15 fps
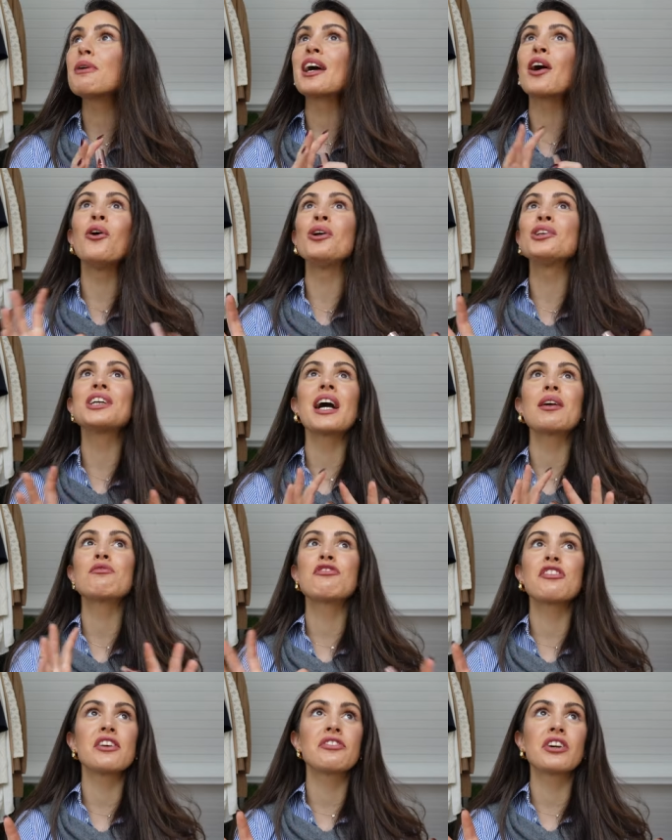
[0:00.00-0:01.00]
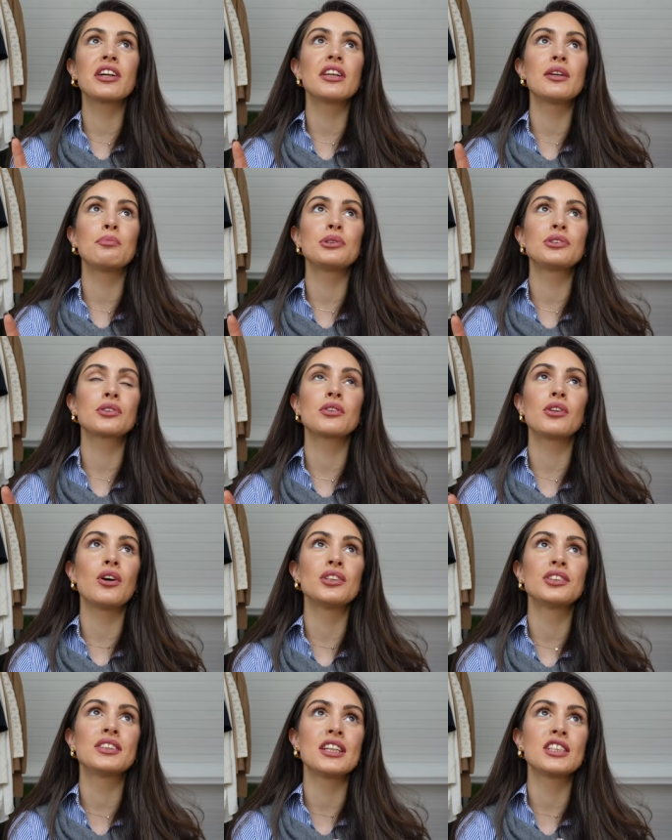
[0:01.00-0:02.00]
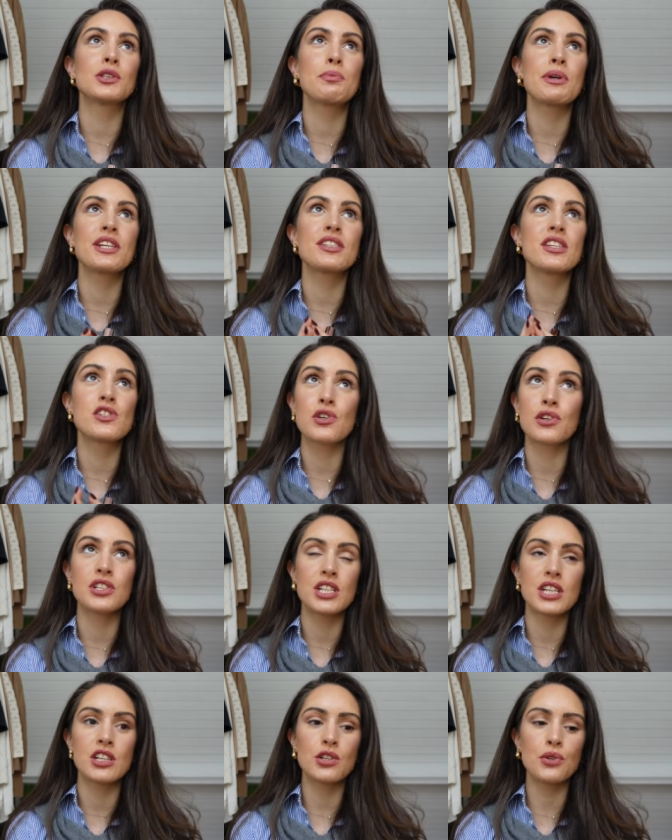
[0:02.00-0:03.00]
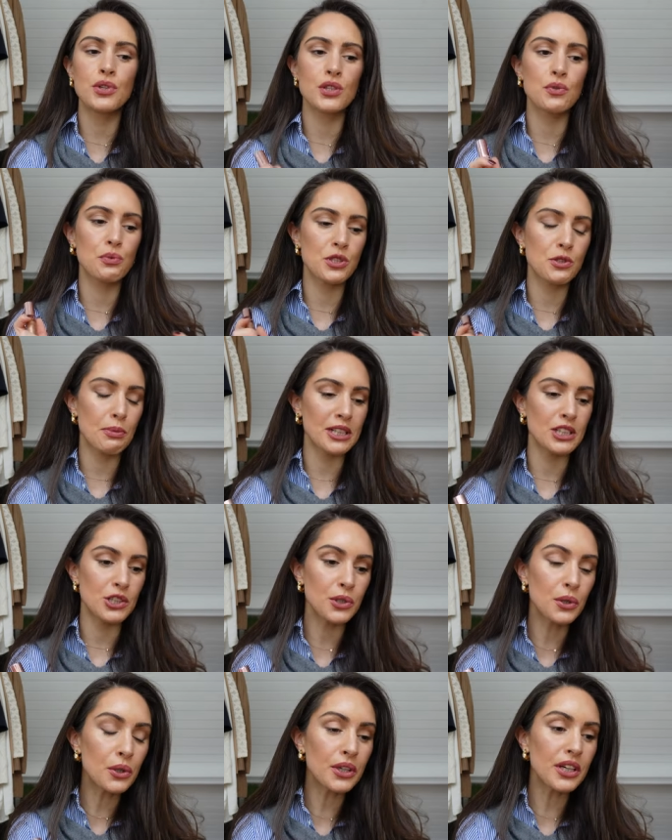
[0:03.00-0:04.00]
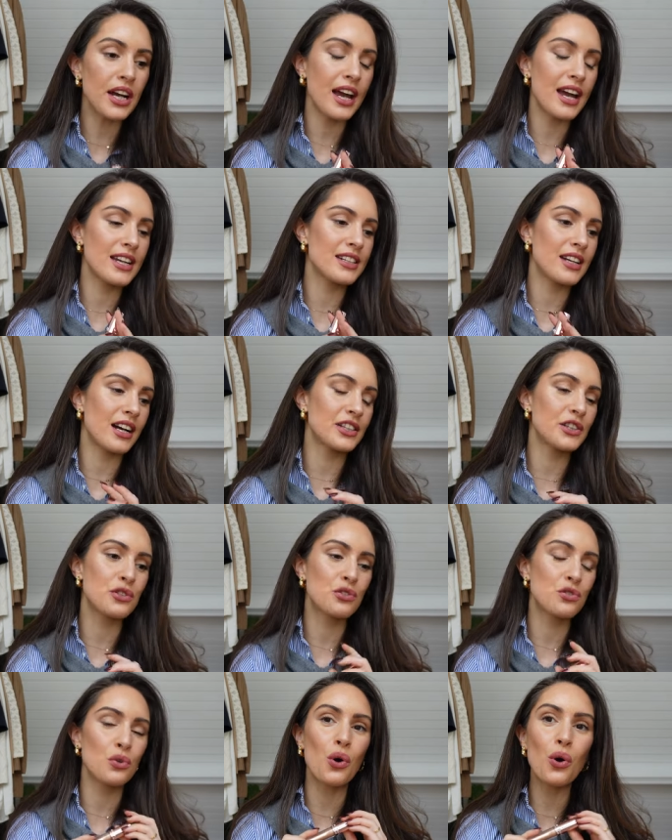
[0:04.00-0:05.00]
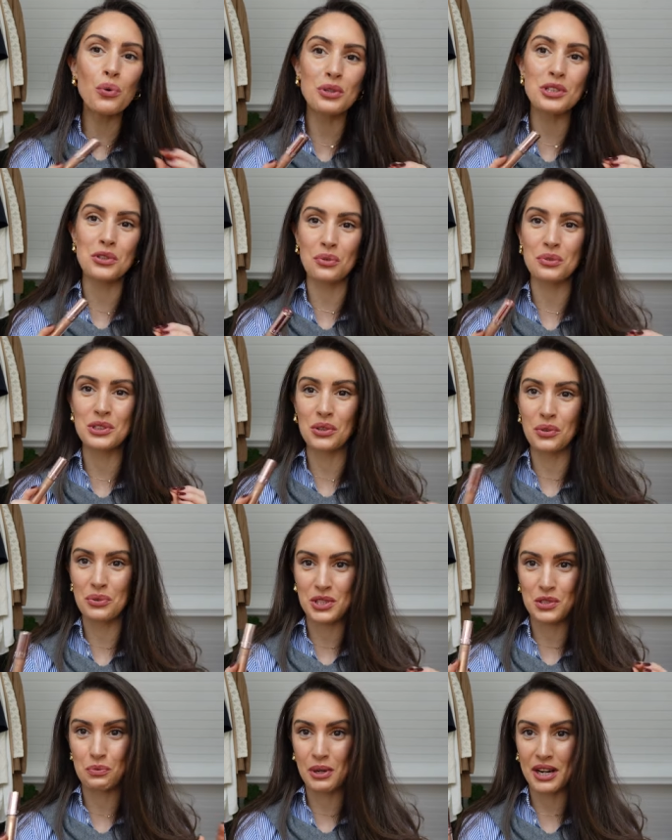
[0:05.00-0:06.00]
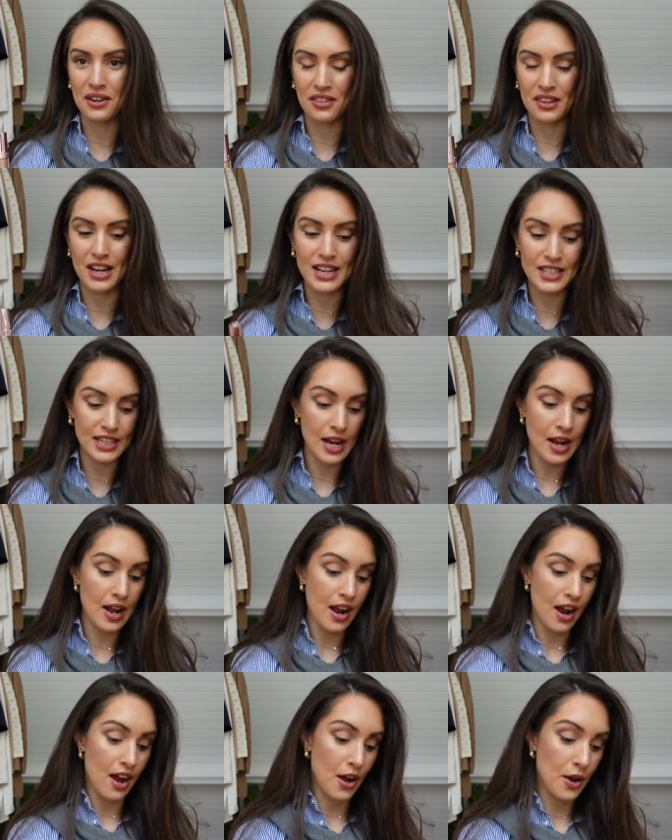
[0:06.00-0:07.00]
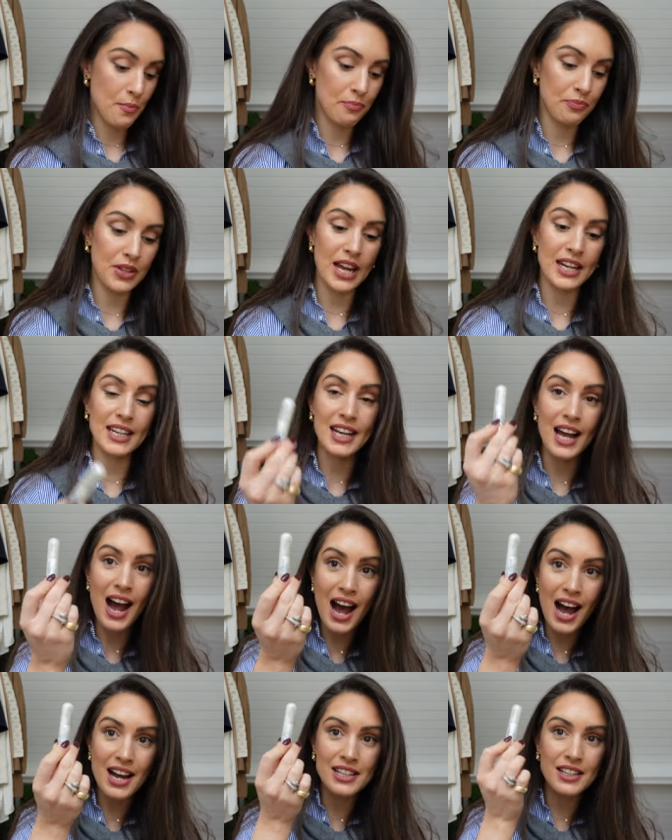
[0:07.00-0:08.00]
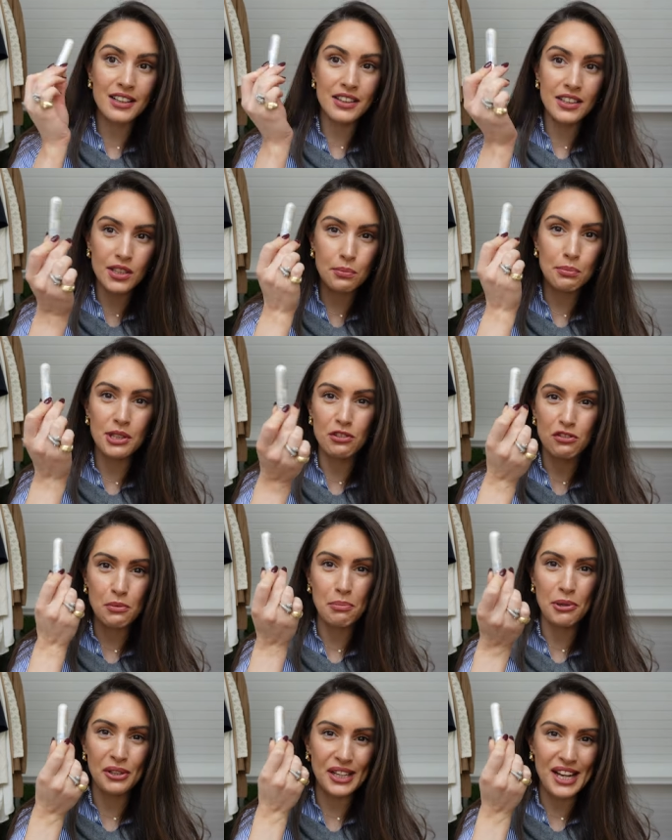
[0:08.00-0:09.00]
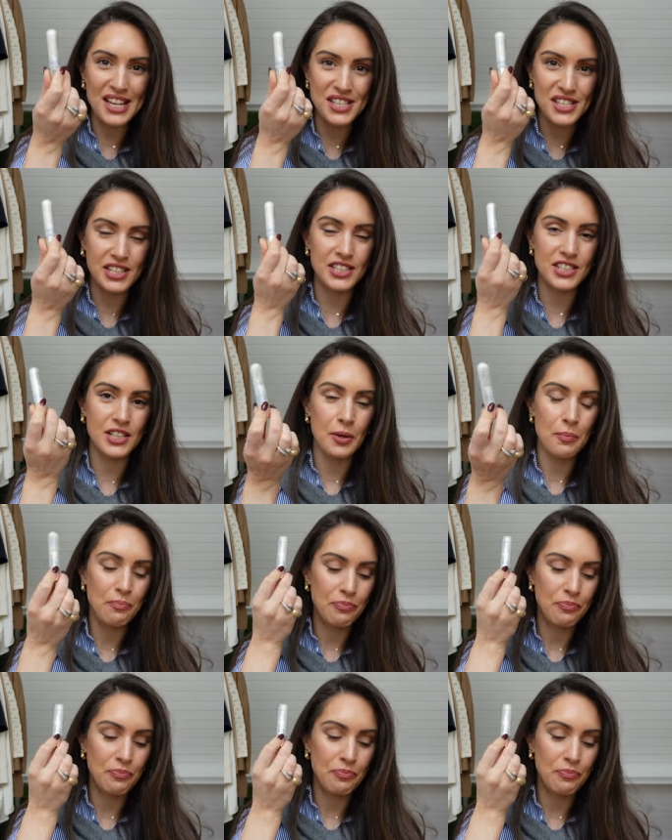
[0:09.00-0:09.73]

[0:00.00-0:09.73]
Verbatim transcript: my all-time favorite lip gloss that's been discontinued. It was by Dior and I used to always, always, always wear that. Um, and it had a little bit of a pearlescent